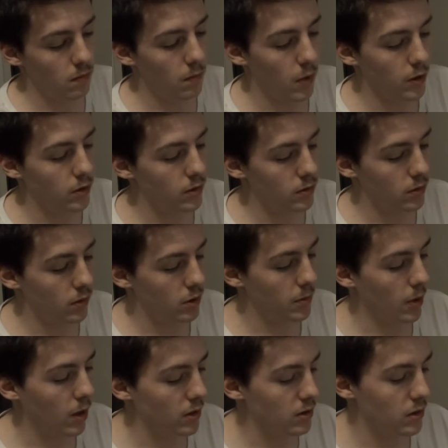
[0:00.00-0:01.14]
marked
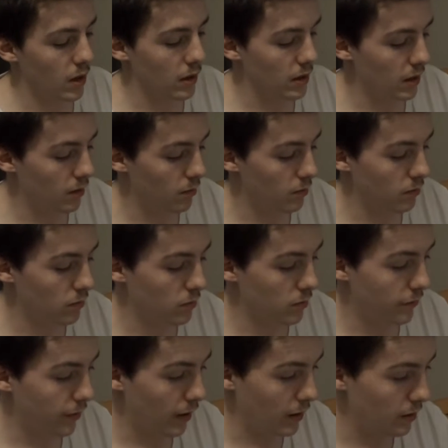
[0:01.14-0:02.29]
spots. I can't
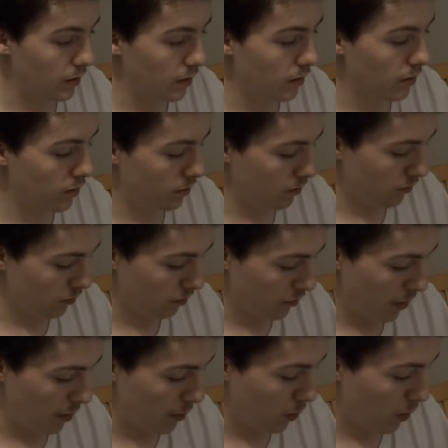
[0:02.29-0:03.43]
find it or
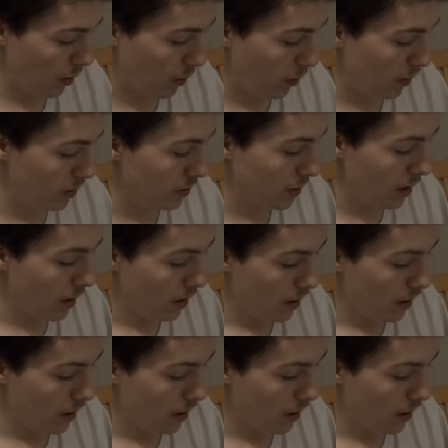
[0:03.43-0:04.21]
remember where it was.